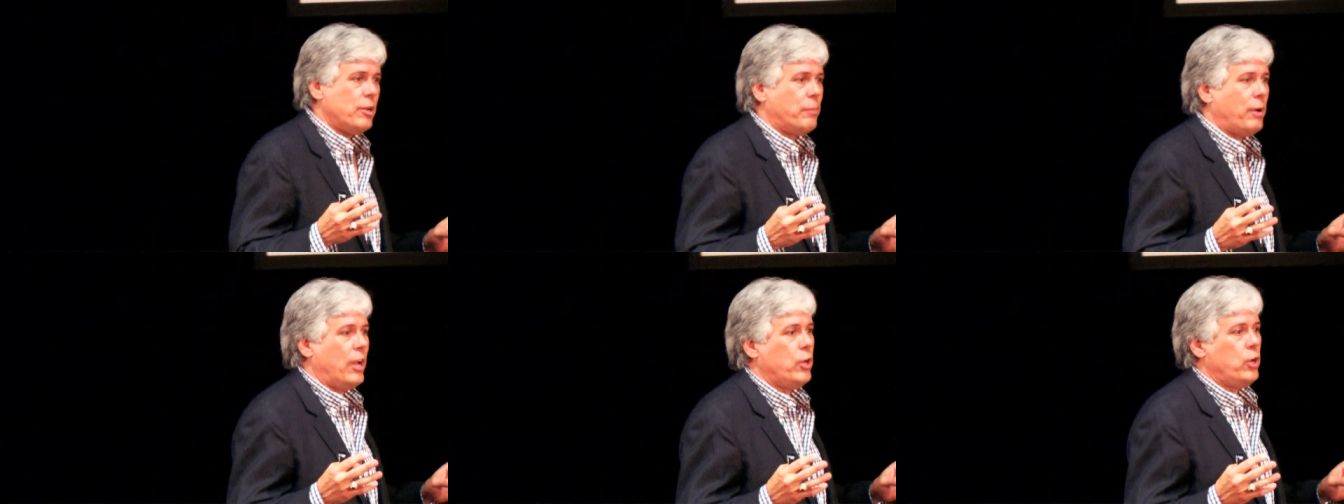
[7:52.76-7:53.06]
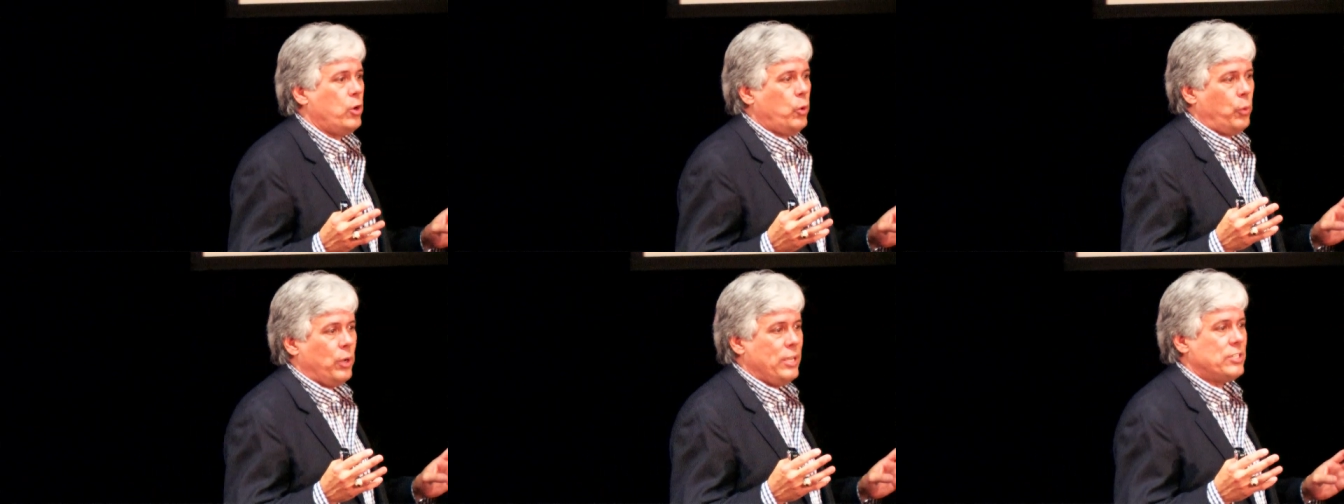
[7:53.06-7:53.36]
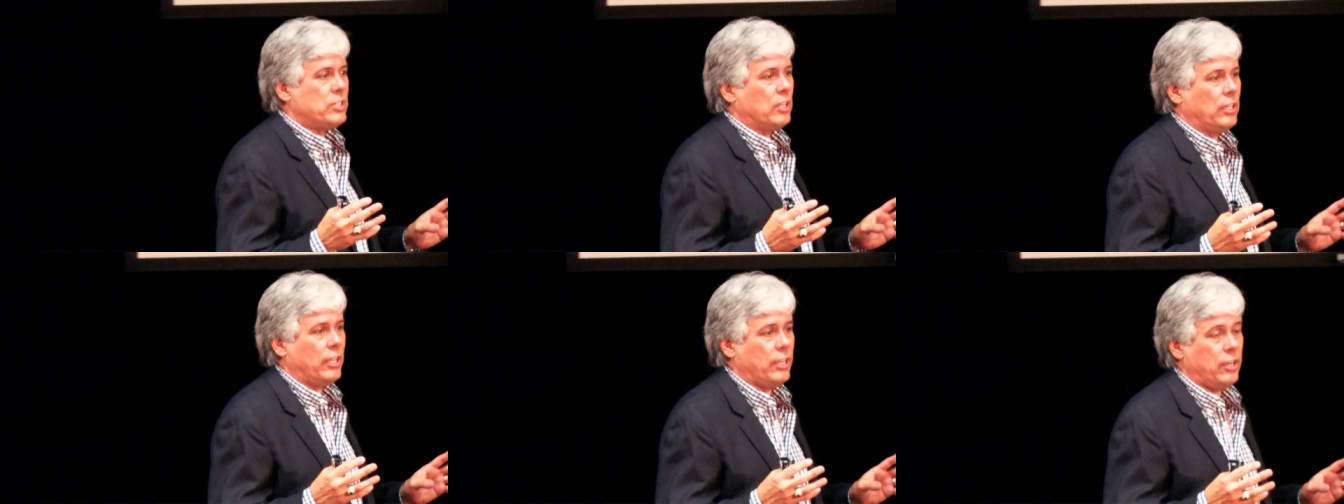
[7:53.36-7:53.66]
of mine who
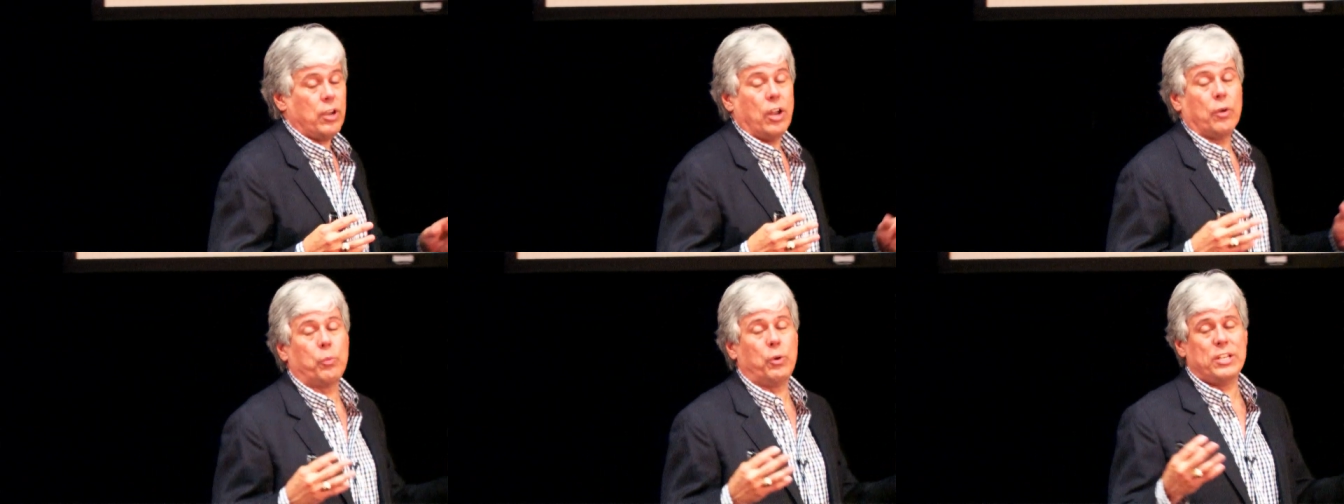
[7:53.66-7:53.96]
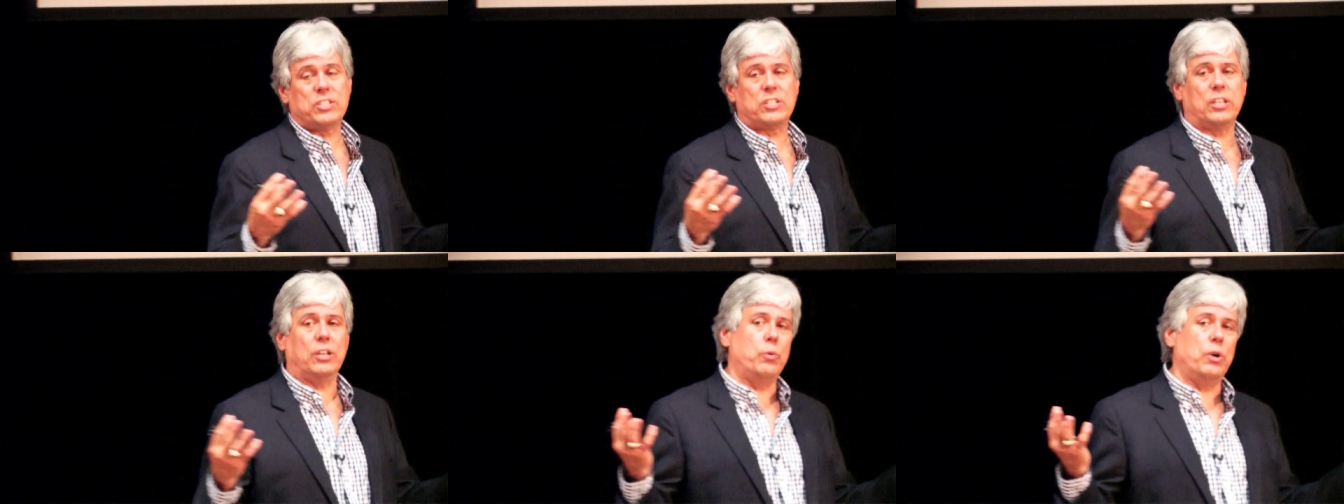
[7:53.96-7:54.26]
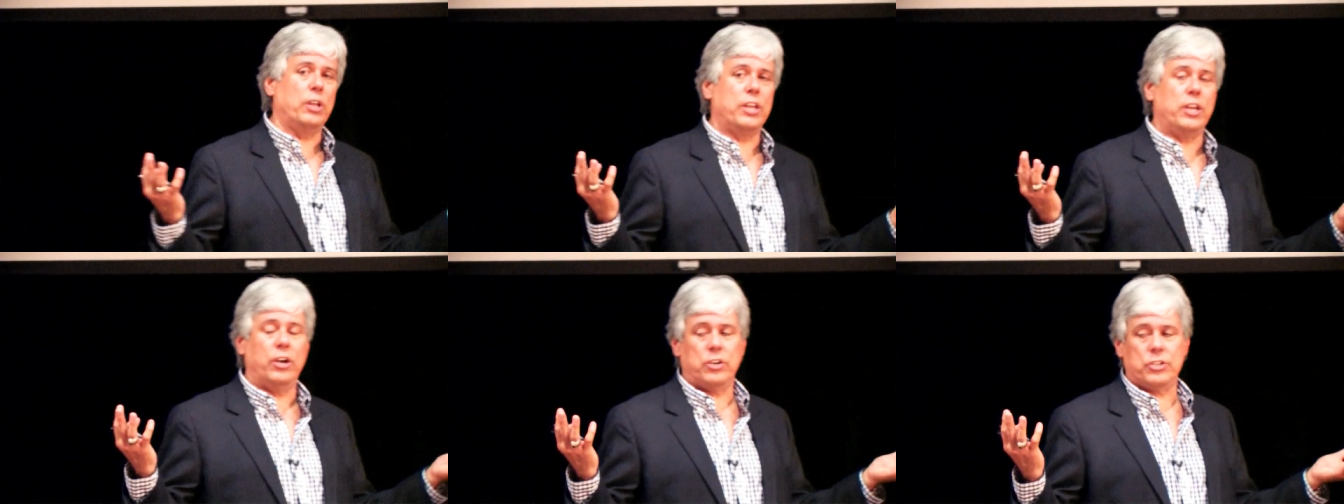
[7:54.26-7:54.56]

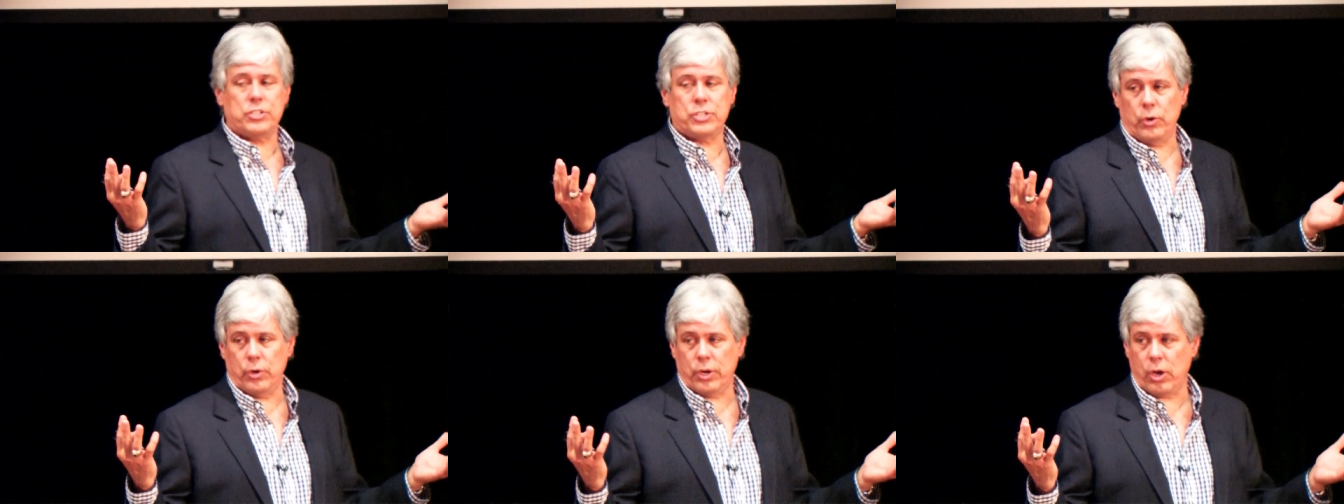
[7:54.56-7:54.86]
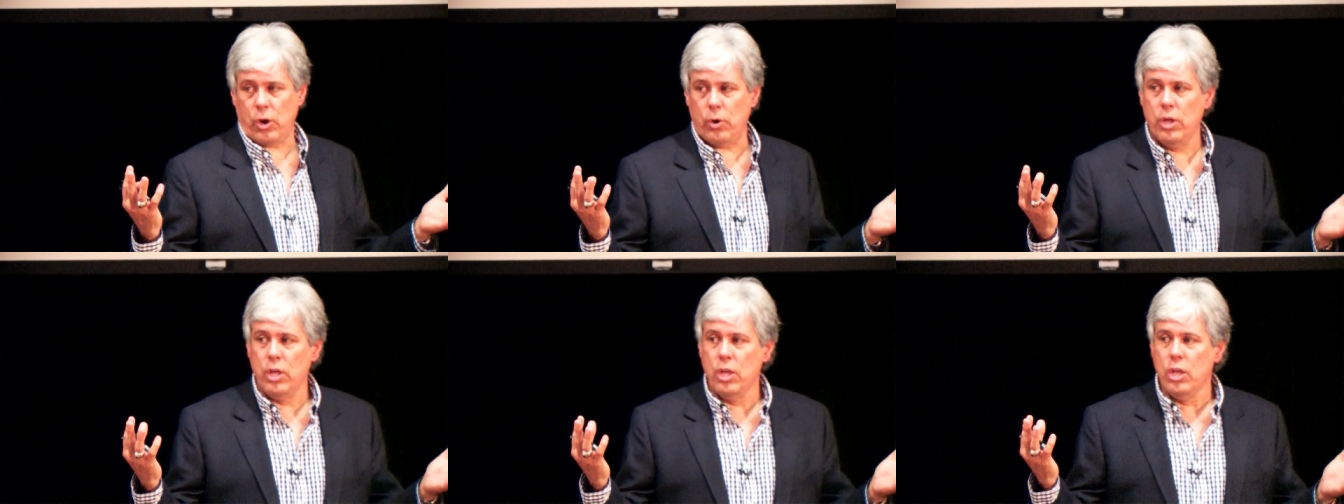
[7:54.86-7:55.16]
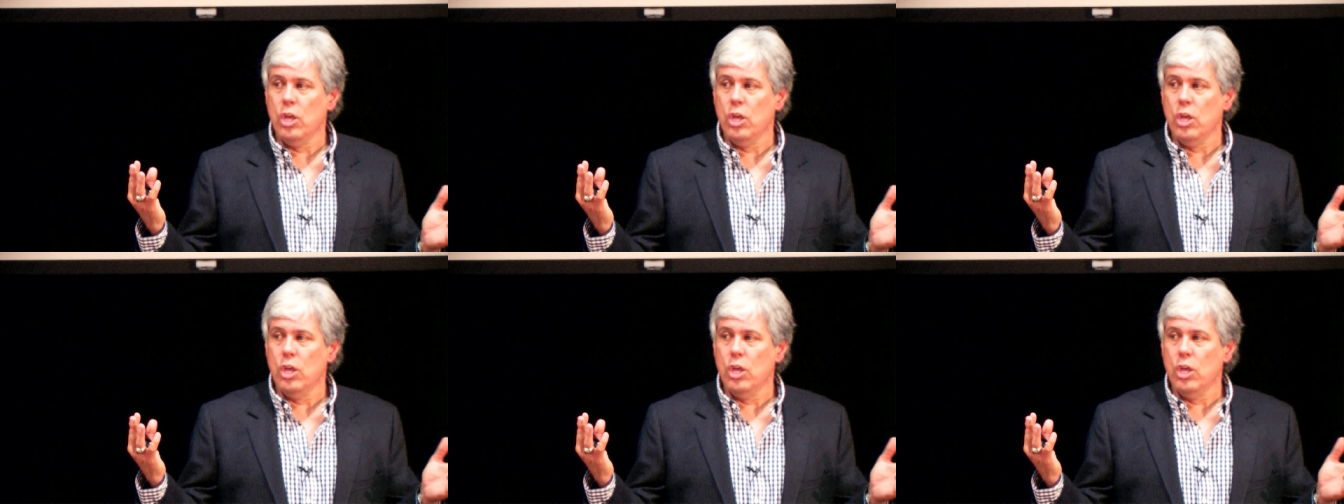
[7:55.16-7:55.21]
a year or so ago,